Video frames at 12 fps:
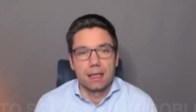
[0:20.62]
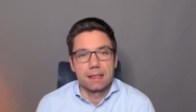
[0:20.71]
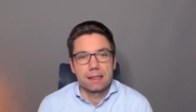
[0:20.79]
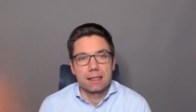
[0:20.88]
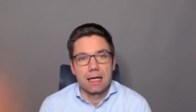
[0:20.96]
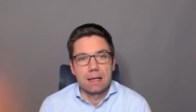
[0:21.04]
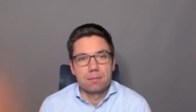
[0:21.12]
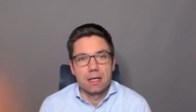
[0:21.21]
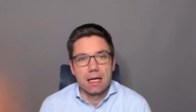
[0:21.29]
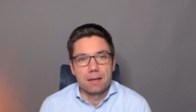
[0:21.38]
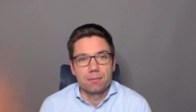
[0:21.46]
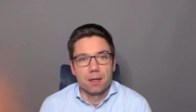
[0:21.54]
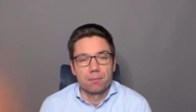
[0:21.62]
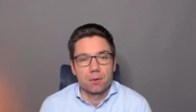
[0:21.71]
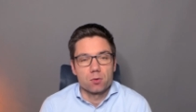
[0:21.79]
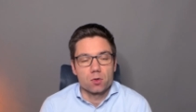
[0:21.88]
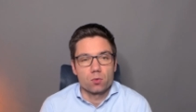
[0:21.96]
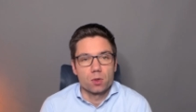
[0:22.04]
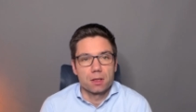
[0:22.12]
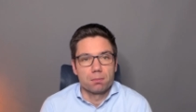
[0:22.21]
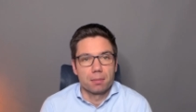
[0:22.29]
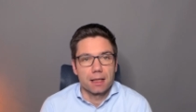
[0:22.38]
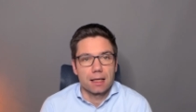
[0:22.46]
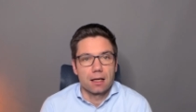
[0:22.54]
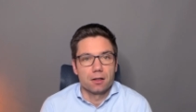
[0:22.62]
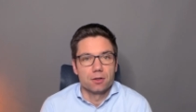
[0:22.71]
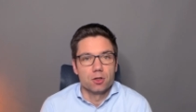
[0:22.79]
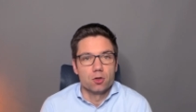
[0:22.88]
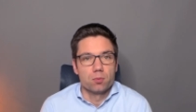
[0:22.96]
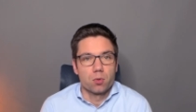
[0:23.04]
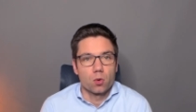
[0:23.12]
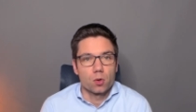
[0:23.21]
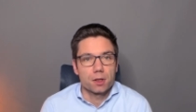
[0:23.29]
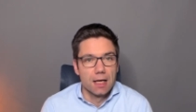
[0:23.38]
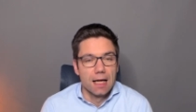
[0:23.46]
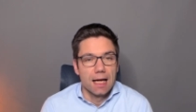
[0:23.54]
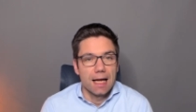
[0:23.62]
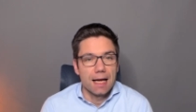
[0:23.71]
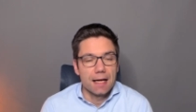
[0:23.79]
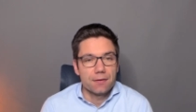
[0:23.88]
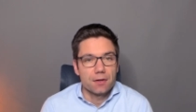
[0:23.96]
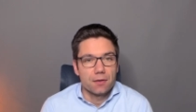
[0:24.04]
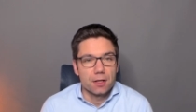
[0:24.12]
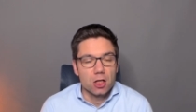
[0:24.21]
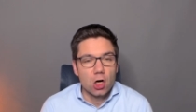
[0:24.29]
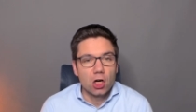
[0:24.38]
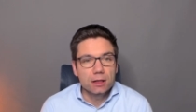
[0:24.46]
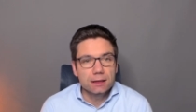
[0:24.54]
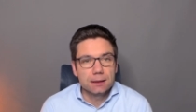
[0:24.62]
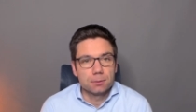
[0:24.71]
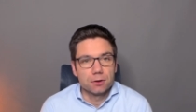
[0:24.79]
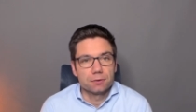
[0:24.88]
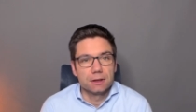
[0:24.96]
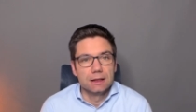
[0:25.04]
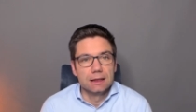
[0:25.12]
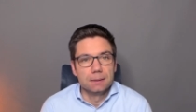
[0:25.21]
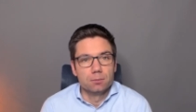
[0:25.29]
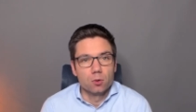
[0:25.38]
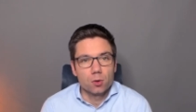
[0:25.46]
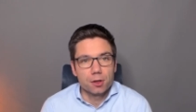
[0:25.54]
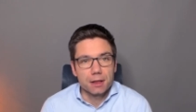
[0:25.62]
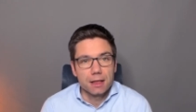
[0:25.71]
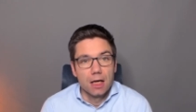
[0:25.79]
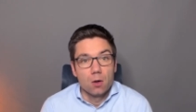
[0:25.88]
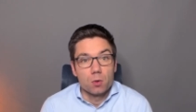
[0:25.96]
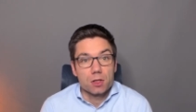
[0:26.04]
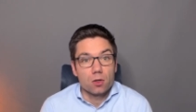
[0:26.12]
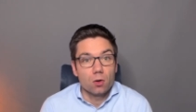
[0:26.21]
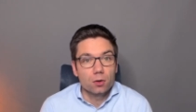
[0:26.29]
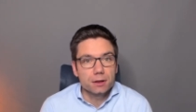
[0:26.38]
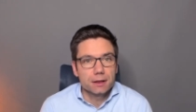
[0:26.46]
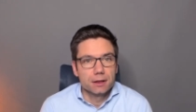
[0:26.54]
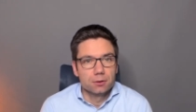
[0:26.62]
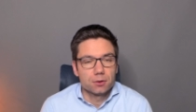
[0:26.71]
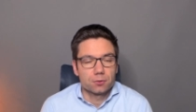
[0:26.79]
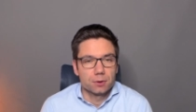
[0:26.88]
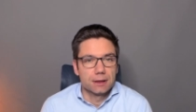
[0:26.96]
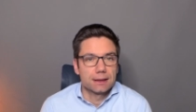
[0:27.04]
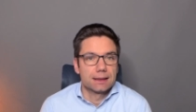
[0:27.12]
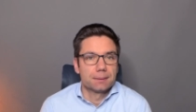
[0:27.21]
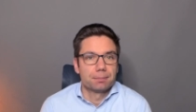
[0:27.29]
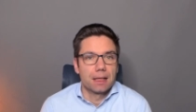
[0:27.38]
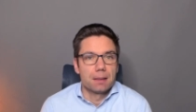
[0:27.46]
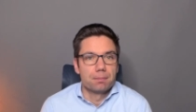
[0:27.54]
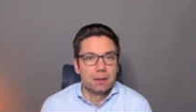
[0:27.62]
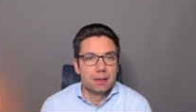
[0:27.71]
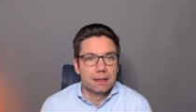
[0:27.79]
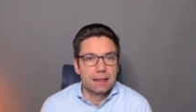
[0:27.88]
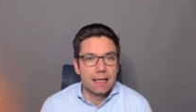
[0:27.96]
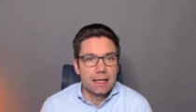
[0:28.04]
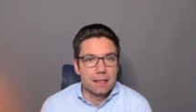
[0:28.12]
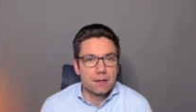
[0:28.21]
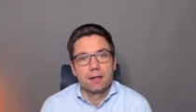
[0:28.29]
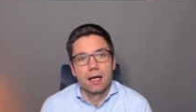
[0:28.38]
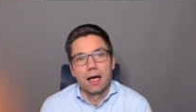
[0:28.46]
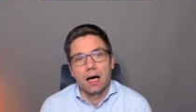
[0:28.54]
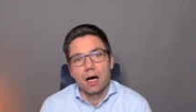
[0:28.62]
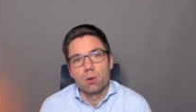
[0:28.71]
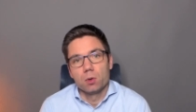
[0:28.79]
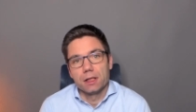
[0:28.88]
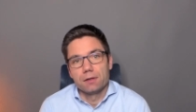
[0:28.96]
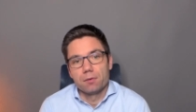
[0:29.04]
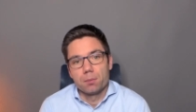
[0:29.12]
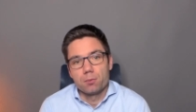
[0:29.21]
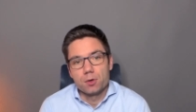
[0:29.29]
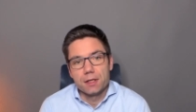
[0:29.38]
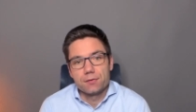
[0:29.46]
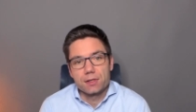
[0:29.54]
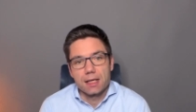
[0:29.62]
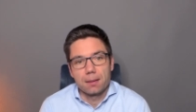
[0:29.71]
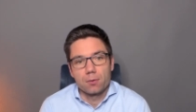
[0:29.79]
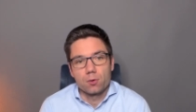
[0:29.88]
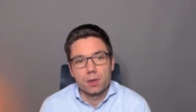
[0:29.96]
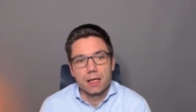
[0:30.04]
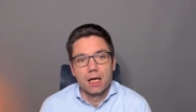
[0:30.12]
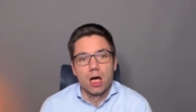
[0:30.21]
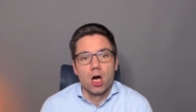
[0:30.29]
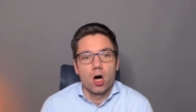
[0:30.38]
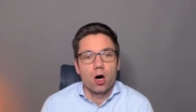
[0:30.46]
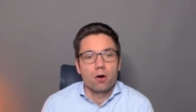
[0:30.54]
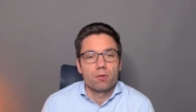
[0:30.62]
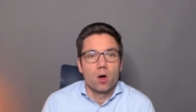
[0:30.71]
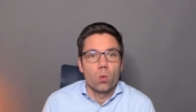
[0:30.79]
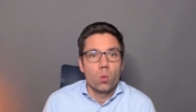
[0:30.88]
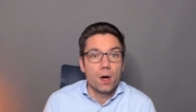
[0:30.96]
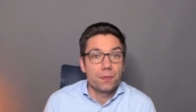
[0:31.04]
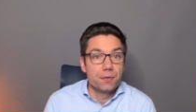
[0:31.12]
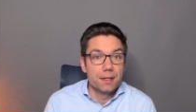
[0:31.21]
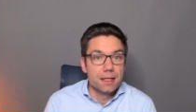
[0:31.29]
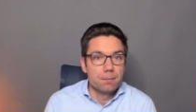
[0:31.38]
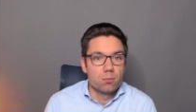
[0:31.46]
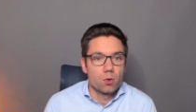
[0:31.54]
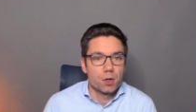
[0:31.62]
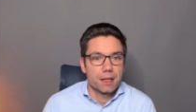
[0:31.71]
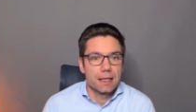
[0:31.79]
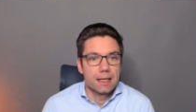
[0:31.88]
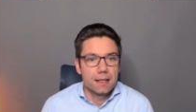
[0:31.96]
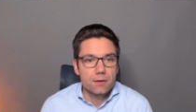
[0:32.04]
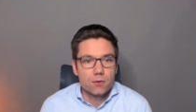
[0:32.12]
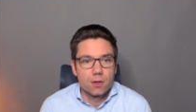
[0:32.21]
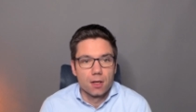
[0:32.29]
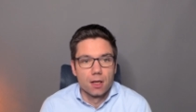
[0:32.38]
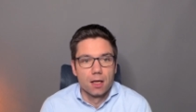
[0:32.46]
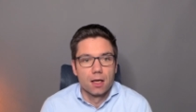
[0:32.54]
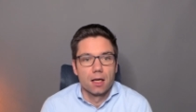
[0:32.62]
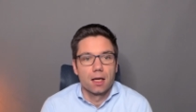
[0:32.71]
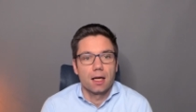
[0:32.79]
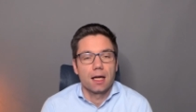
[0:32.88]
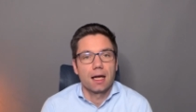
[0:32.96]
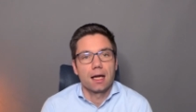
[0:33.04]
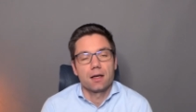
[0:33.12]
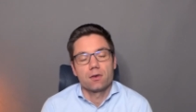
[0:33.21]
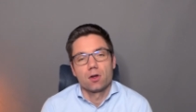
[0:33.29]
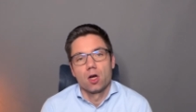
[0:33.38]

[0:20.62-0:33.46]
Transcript: same name that was written by Cal Newport, and the concept of deep work was also used, for instance, by Bill Gates. I will give a brief summary of what deep work is and